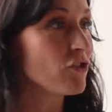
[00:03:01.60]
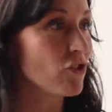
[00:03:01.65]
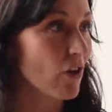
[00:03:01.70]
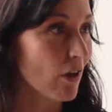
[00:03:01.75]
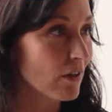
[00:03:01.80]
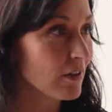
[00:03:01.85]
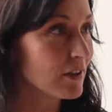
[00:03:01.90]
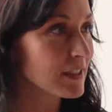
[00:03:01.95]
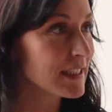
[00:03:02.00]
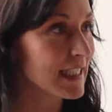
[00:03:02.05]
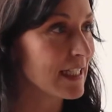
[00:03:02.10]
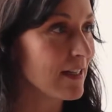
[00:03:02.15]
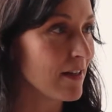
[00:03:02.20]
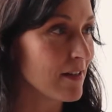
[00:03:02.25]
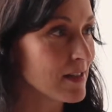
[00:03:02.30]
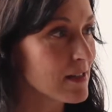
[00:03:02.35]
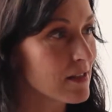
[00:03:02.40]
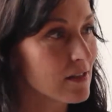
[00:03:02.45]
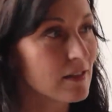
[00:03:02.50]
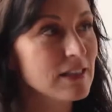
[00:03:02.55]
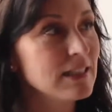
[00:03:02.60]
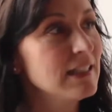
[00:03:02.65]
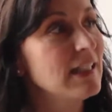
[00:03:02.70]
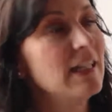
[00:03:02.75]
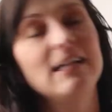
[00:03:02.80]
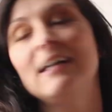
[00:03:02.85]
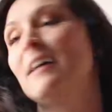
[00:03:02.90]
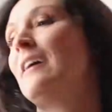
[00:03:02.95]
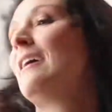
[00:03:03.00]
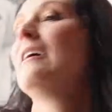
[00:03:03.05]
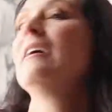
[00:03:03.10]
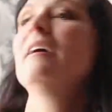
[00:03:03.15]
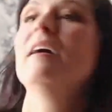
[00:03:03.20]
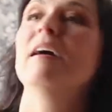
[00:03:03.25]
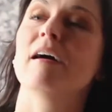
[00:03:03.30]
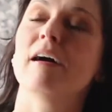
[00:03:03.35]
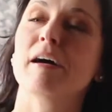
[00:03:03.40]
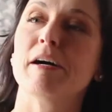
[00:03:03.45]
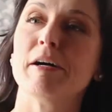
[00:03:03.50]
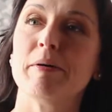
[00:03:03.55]
a juggle and a hustle.
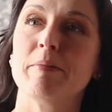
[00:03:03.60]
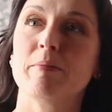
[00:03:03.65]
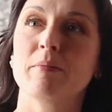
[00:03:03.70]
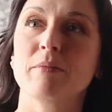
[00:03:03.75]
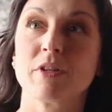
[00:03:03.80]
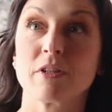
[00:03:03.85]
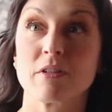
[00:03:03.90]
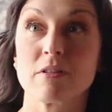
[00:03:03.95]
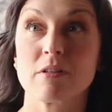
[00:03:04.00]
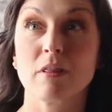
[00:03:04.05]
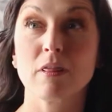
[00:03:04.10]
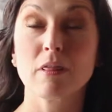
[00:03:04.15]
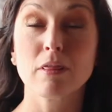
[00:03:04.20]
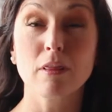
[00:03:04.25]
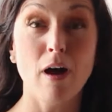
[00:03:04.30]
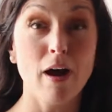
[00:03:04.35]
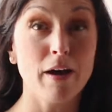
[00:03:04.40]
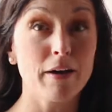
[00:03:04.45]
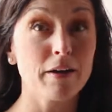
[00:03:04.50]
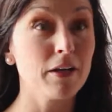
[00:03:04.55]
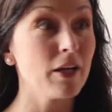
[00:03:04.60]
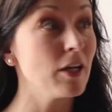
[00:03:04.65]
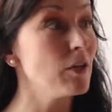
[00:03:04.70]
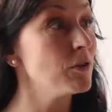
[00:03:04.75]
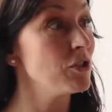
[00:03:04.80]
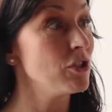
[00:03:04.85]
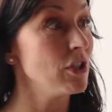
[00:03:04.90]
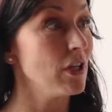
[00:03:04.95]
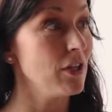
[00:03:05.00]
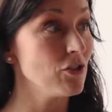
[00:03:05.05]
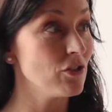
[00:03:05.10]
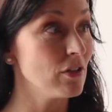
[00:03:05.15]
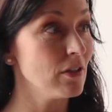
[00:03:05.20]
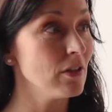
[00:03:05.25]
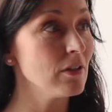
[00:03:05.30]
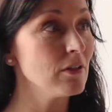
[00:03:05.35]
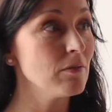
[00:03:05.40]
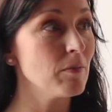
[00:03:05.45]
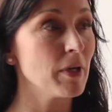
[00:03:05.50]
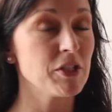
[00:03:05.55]
Yeah. There's a lot of
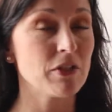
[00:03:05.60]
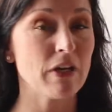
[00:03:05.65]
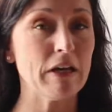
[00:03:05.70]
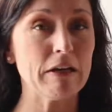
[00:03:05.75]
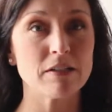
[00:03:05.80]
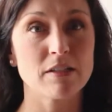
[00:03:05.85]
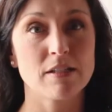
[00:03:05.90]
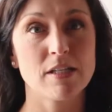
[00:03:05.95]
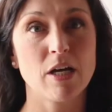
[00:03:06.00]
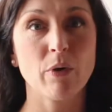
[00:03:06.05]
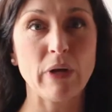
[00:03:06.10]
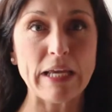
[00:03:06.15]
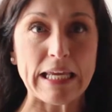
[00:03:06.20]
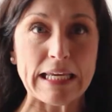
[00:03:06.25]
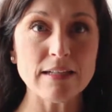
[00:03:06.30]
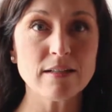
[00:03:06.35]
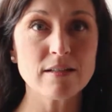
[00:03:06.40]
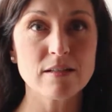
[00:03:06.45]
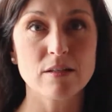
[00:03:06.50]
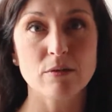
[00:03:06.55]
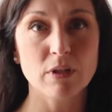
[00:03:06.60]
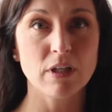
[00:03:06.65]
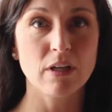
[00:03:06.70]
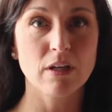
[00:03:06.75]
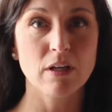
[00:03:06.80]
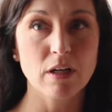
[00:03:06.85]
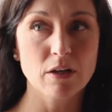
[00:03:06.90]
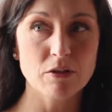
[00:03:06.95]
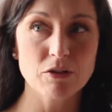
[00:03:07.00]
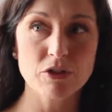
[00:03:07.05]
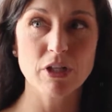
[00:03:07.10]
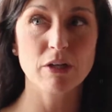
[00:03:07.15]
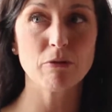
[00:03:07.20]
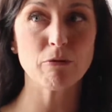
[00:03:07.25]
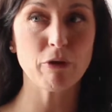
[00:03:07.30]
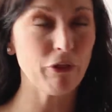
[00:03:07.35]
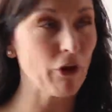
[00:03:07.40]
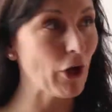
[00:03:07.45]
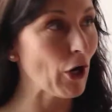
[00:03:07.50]
negotiation. My daughter is now 8, so we can negotiate with